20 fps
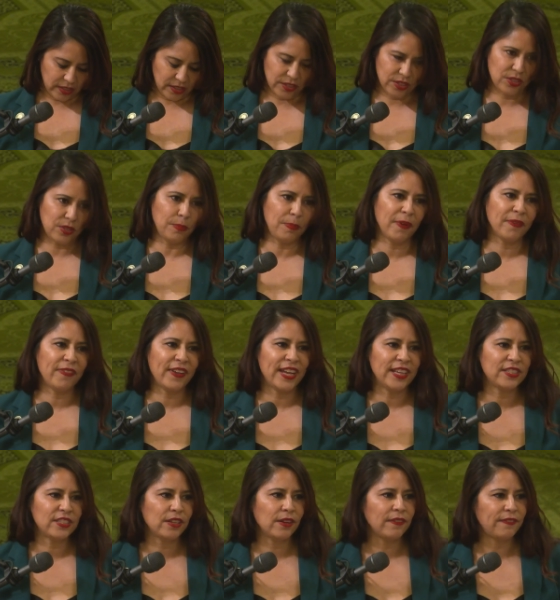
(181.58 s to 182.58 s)

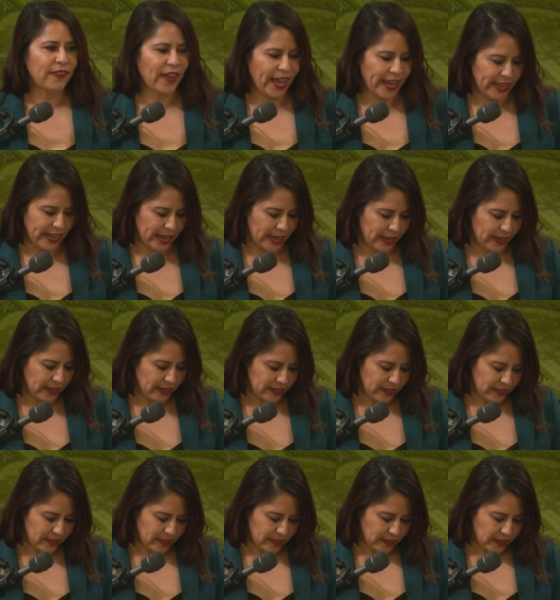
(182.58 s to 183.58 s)
Supervisor Valle
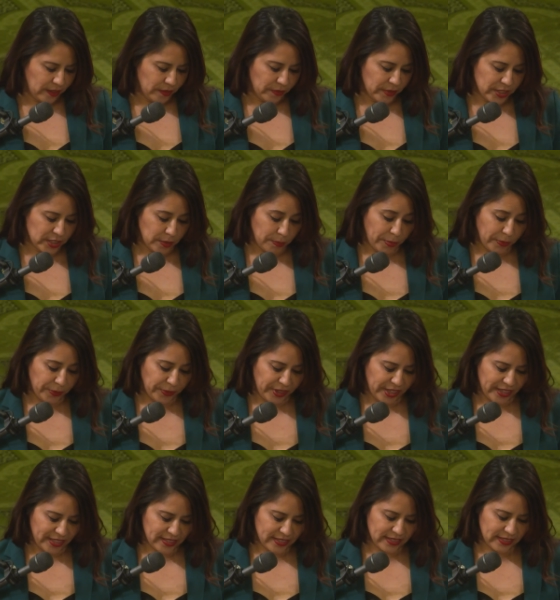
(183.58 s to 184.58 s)
was a
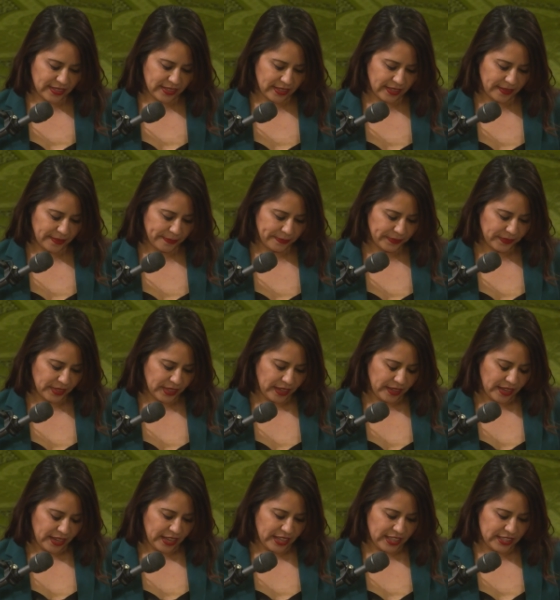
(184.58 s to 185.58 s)
Buddhist.
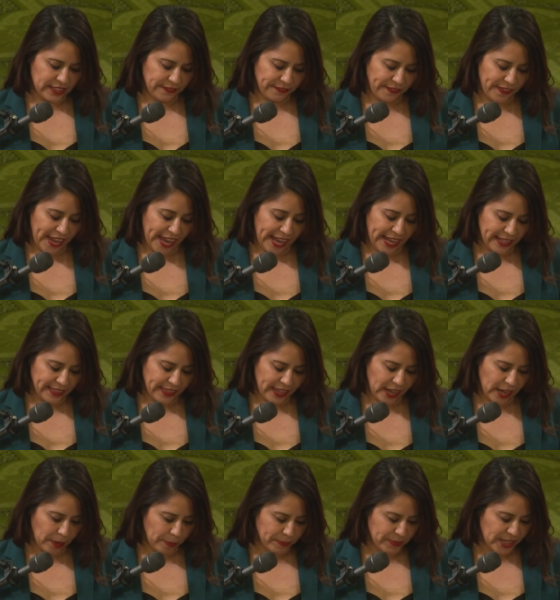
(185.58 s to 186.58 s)
His faith
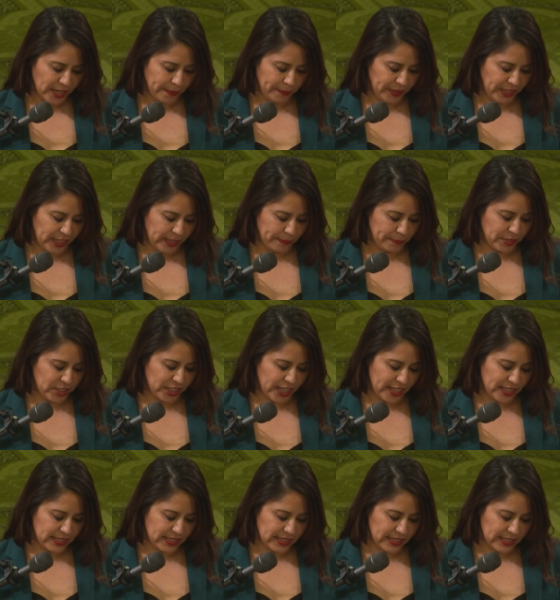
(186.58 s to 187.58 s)
helped him keep
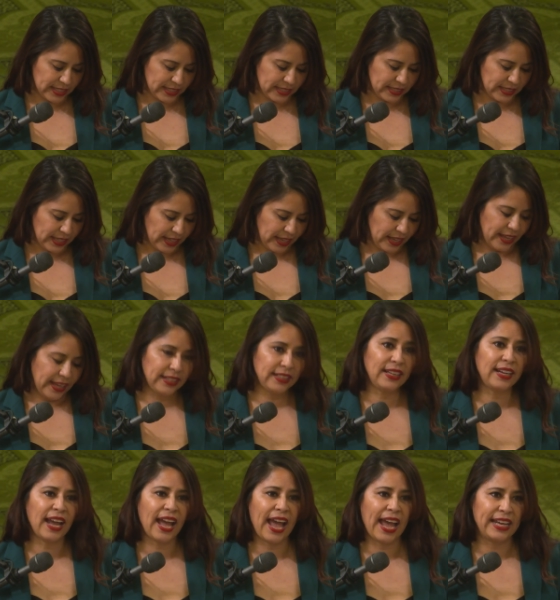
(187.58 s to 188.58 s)
justice and
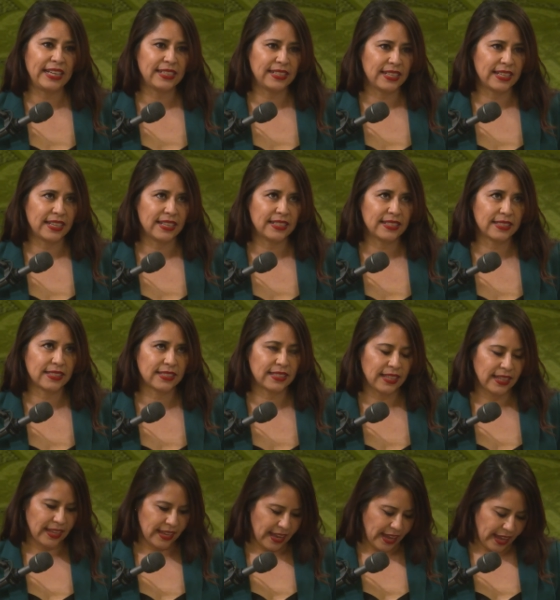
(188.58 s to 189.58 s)
kindness
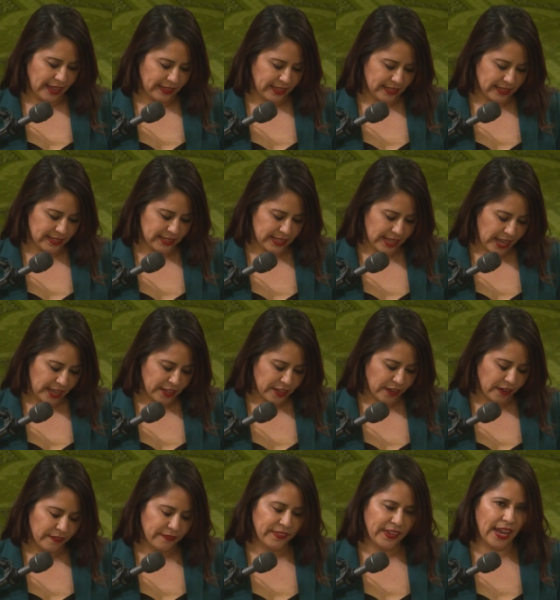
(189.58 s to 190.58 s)
at the
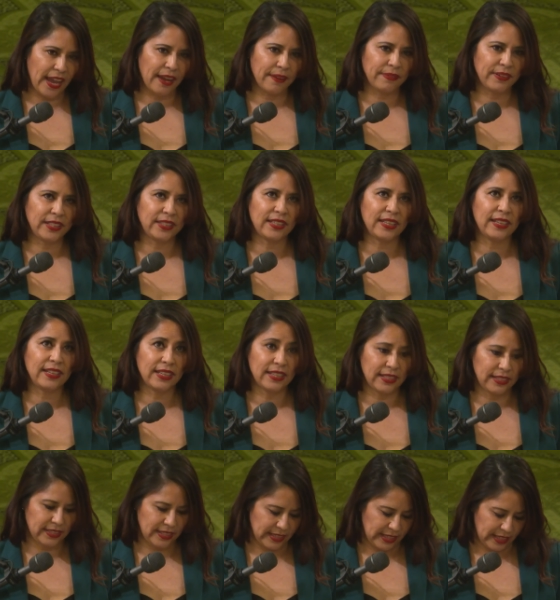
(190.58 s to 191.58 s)
center of everything
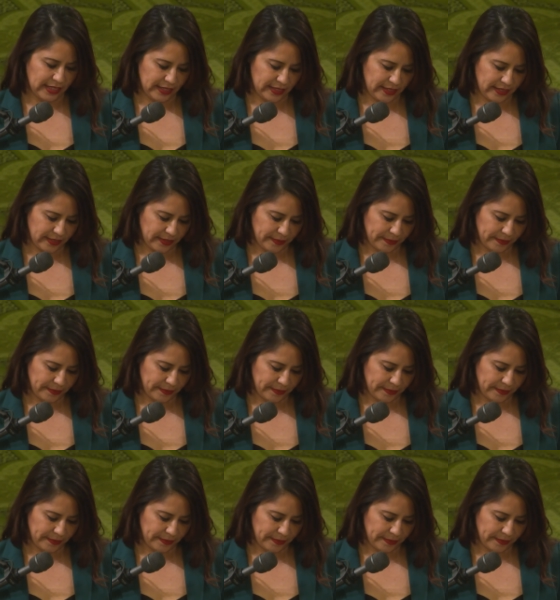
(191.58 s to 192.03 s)
he did.